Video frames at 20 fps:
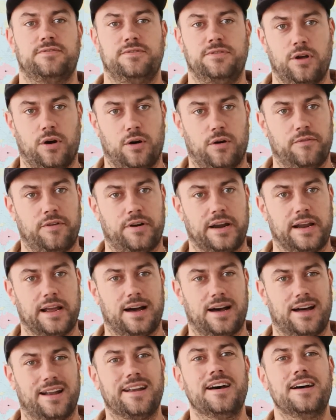Not very
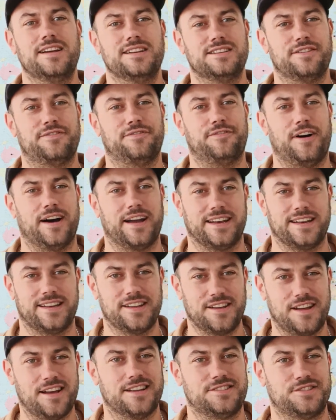hard to find
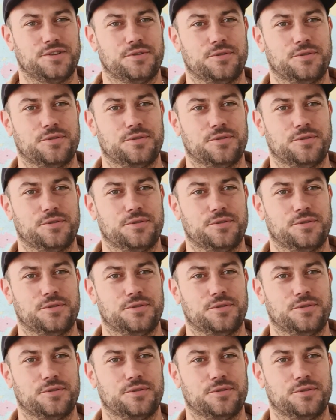at